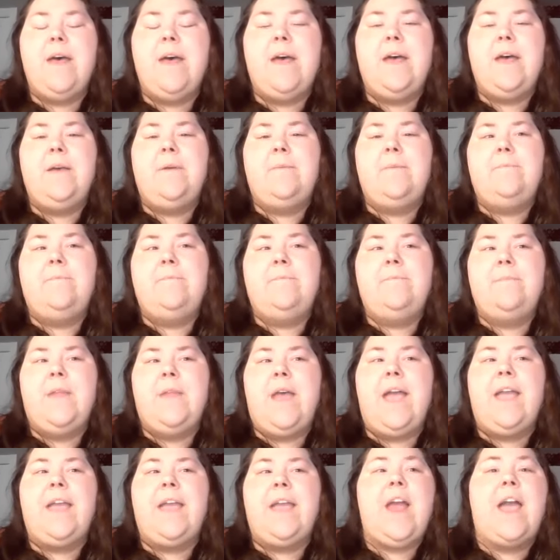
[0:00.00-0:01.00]

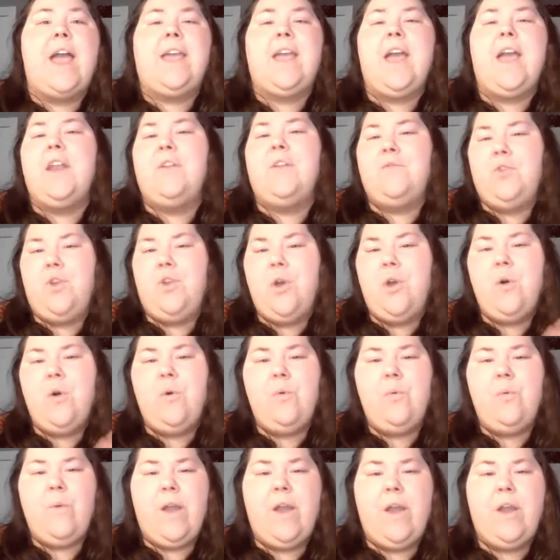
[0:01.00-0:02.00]
I kind of
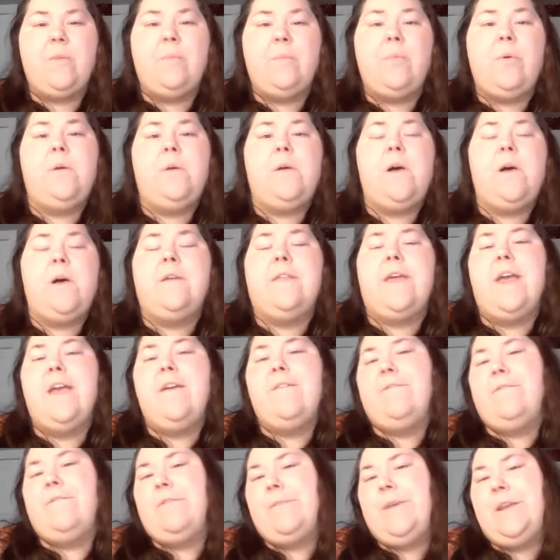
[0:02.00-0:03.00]
know where to pull all that
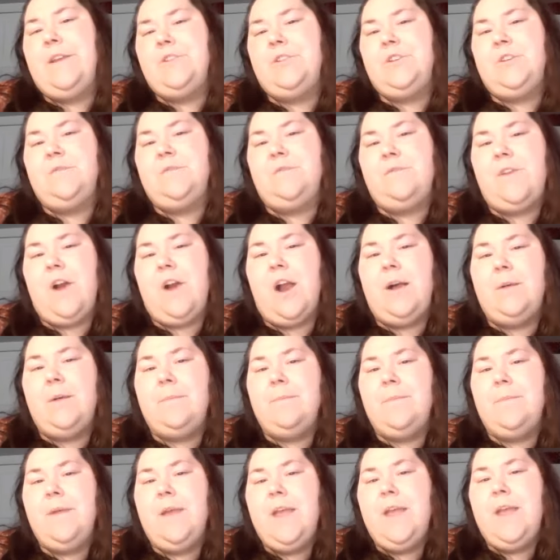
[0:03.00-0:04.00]
information
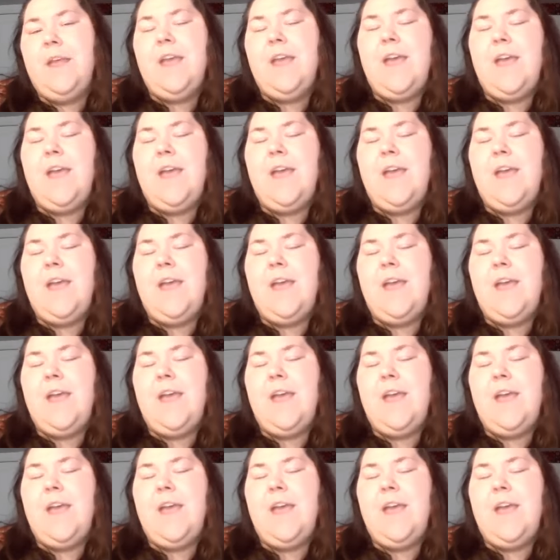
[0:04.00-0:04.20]
from.